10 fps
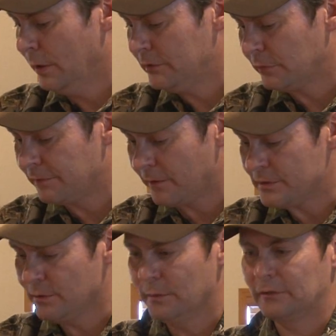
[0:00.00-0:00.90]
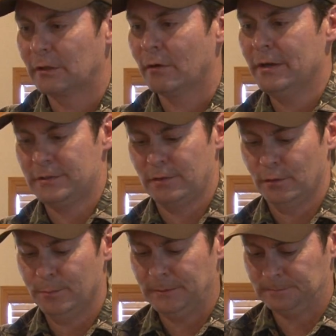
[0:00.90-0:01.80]
is referred to as a grunt
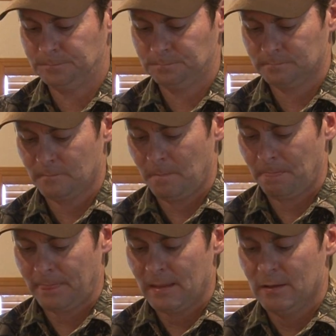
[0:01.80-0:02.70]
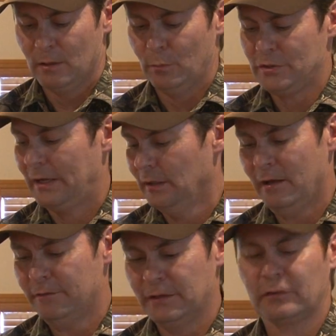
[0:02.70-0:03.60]
tube, which I
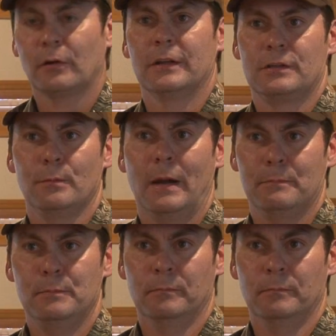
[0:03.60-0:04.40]
love this grunt tube by